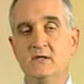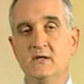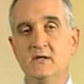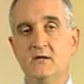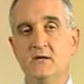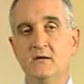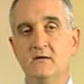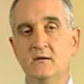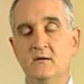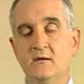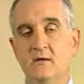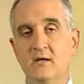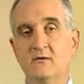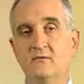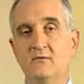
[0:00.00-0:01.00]
a
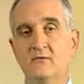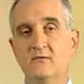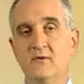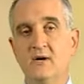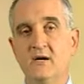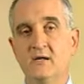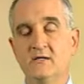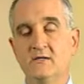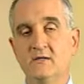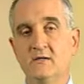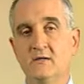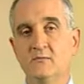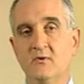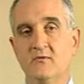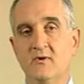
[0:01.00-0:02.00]
electrical device
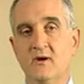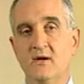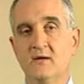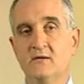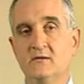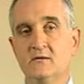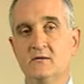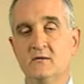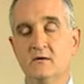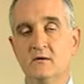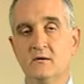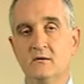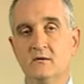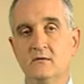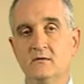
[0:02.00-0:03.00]
that provides
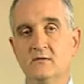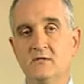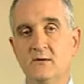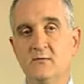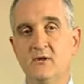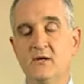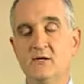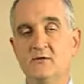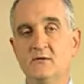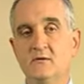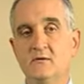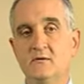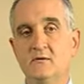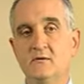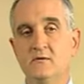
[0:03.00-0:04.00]
uh,
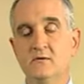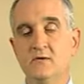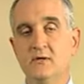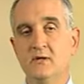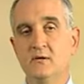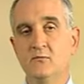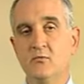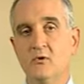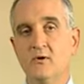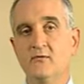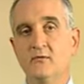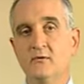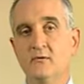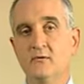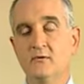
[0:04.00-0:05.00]
stimulation to the
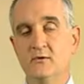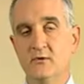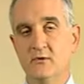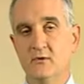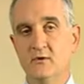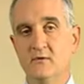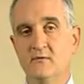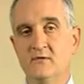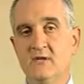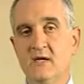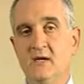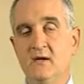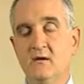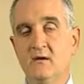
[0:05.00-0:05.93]
peripheral nerves